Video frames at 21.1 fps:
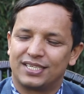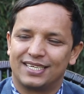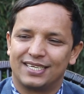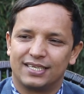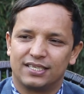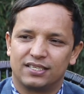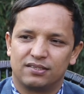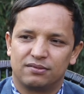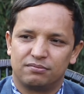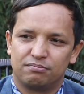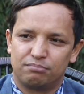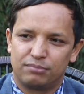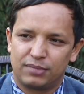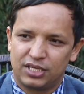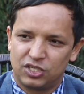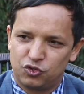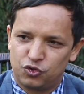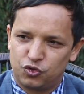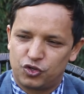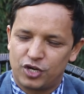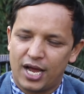uh,
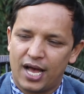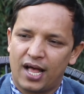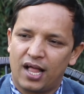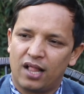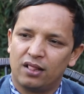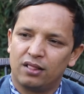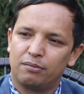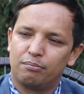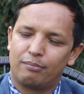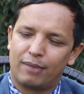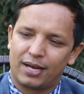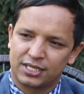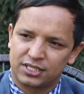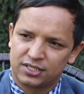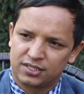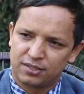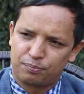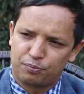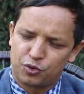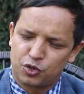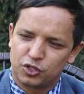Israel
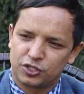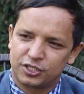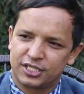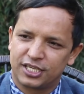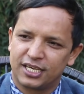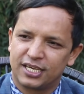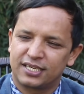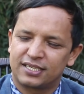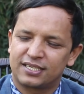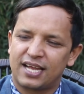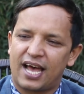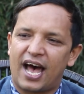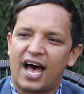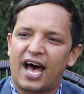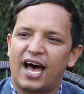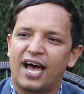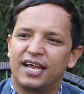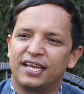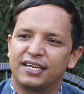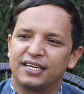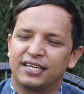MASHAV Project
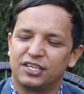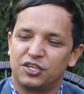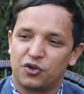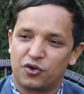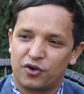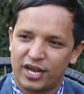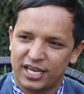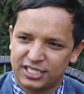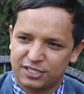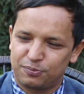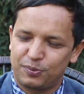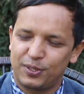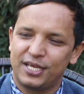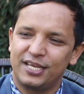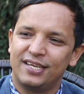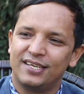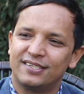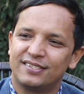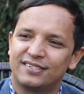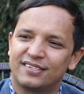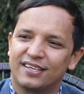and your
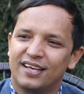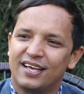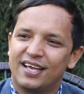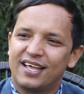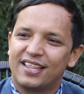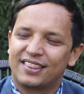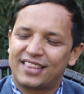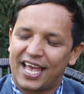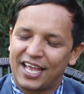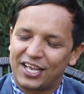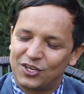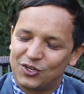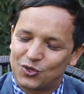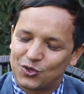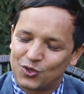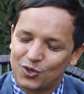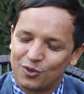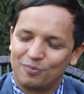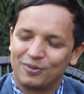experience, thank you so